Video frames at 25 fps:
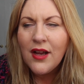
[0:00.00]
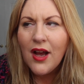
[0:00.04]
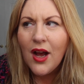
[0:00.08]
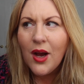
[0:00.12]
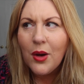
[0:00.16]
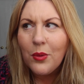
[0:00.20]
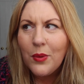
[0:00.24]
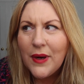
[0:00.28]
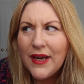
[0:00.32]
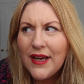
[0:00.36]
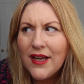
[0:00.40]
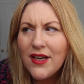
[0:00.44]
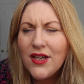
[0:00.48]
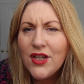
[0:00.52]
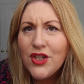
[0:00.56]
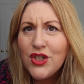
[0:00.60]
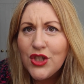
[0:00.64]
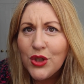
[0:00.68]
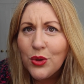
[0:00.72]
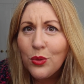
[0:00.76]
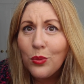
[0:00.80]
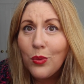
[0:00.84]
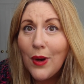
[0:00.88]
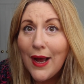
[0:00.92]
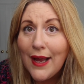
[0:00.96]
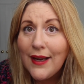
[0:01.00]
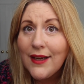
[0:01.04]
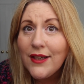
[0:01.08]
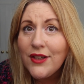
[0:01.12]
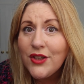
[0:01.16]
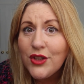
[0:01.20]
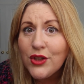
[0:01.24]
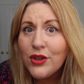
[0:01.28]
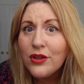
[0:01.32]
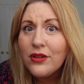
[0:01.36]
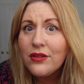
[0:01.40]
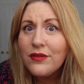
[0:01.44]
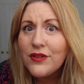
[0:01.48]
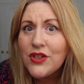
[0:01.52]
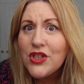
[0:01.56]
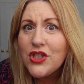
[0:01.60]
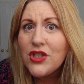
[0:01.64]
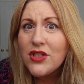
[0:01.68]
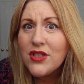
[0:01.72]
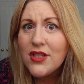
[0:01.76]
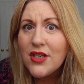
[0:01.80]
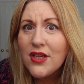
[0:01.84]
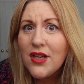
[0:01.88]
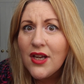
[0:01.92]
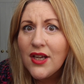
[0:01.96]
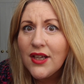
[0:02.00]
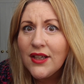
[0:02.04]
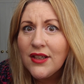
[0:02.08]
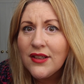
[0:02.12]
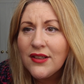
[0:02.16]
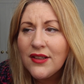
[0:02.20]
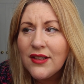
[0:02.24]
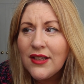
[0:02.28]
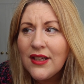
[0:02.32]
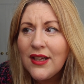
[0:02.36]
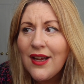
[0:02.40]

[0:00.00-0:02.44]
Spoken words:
are we gonna do well in Eurovision tonight?